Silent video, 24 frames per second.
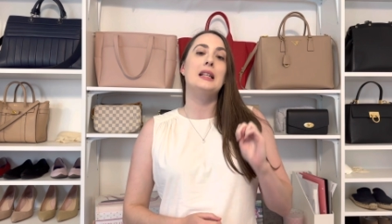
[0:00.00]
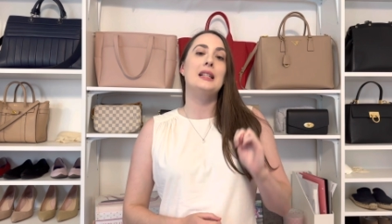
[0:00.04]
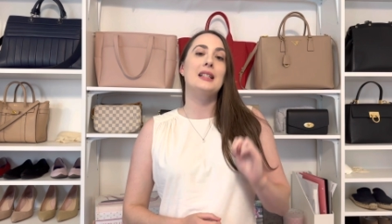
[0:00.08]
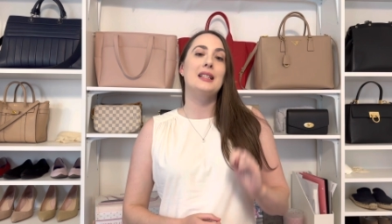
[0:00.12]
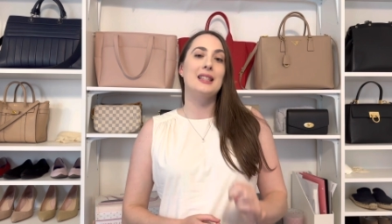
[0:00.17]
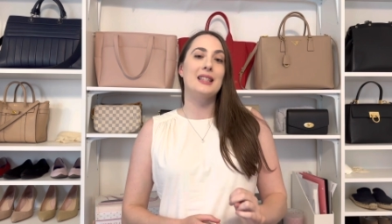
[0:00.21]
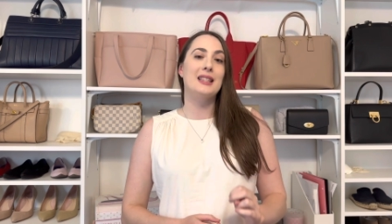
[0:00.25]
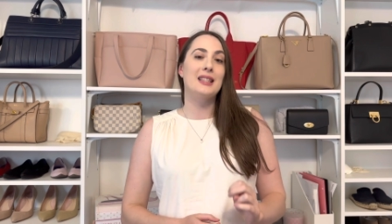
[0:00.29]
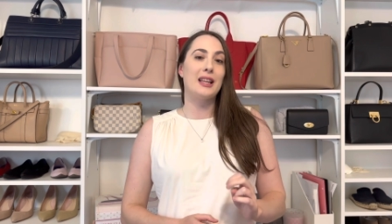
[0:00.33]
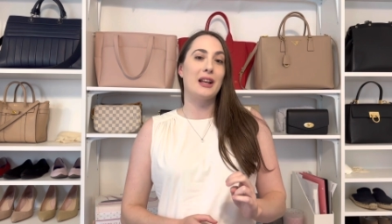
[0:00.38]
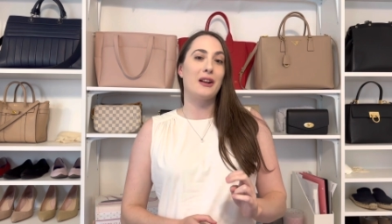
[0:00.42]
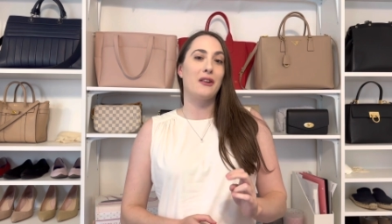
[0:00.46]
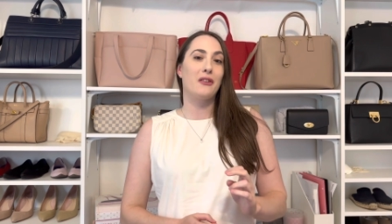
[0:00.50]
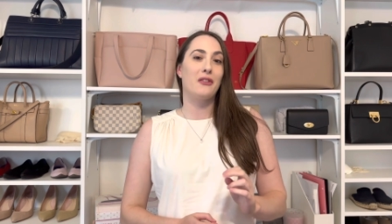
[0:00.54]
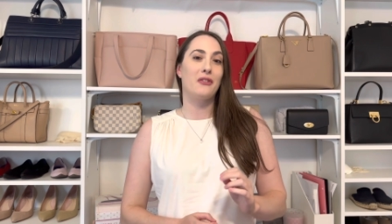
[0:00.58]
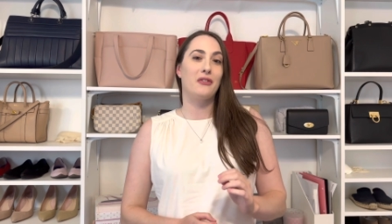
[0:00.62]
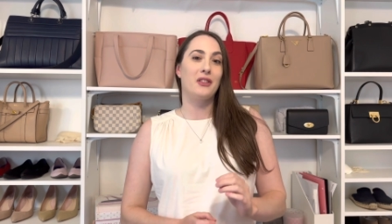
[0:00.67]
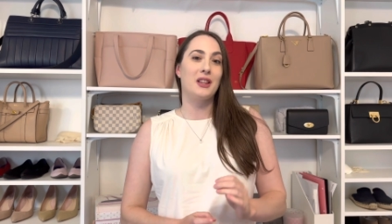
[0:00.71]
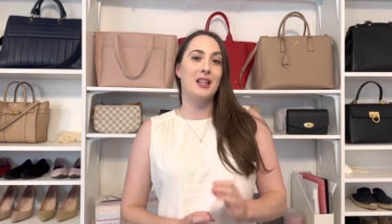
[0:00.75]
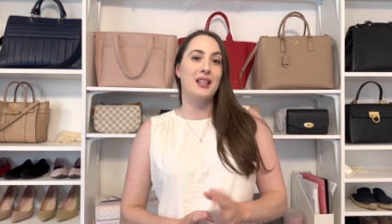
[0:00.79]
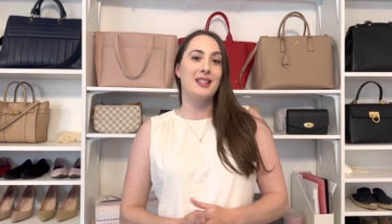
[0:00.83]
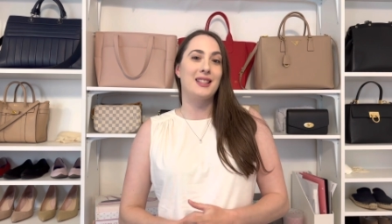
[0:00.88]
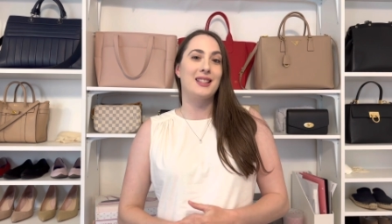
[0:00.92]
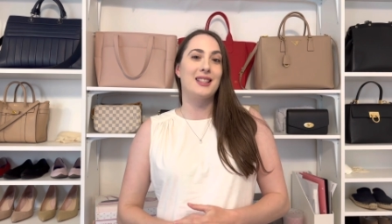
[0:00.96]
Sarah
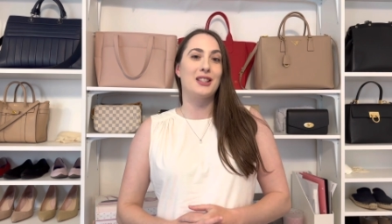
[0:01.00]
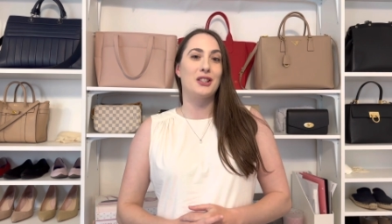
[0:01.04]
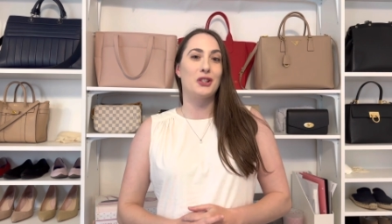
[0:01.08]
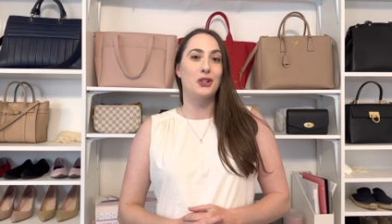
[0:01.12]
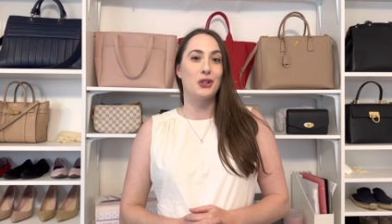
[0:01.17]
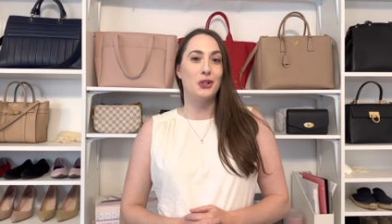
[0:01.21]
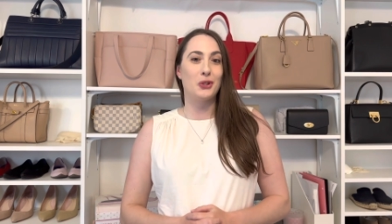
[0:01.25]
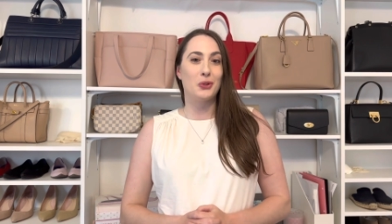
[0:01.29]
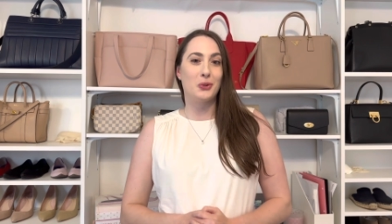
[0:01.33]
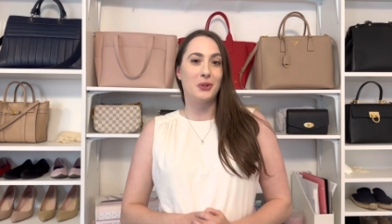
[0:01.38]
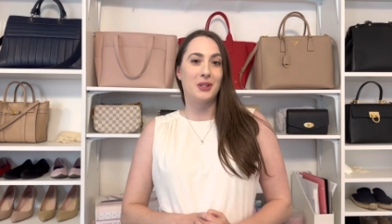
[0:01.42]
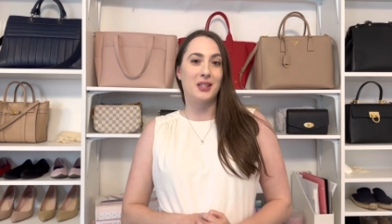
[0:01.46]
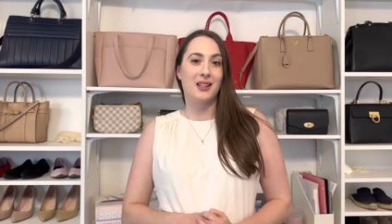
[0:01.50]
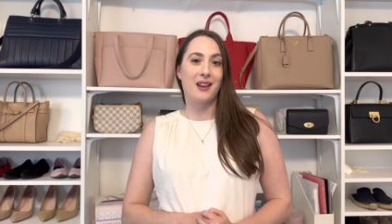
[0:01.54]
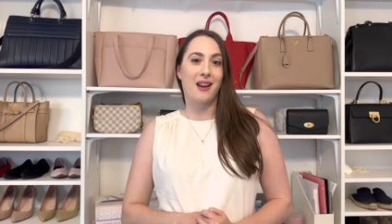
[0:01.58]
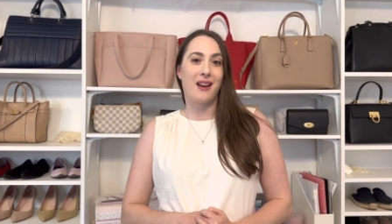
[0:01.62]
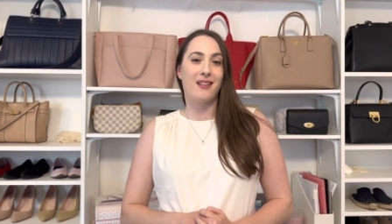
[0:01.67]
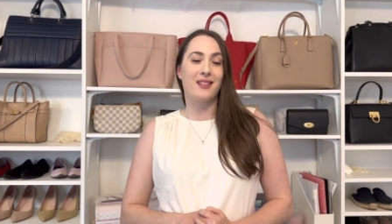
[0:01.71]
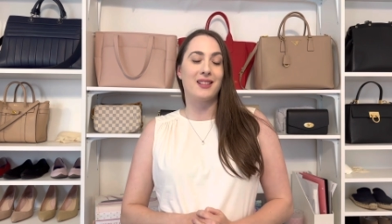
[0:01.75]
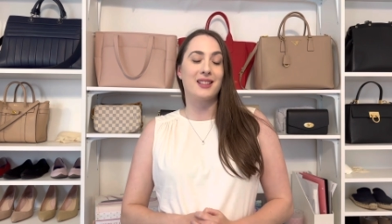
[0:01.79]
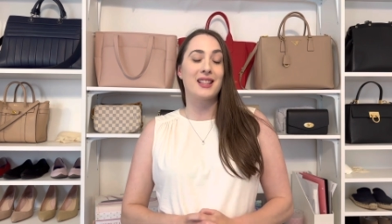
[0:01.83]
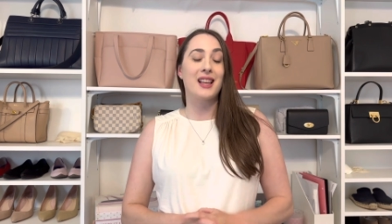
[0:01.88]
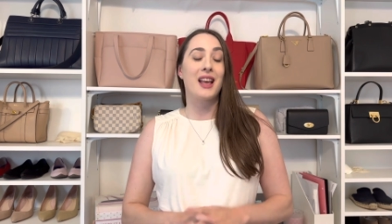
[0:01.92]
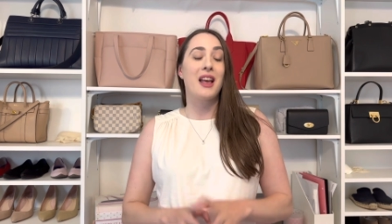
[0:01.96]
Flint shoe
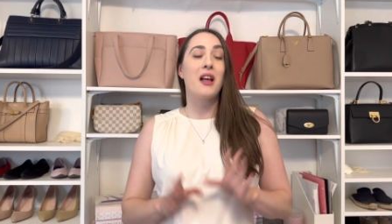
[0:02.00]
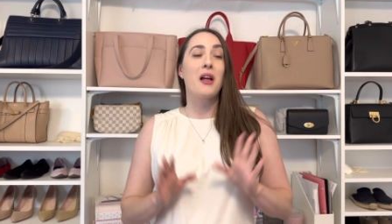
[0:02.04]
styles.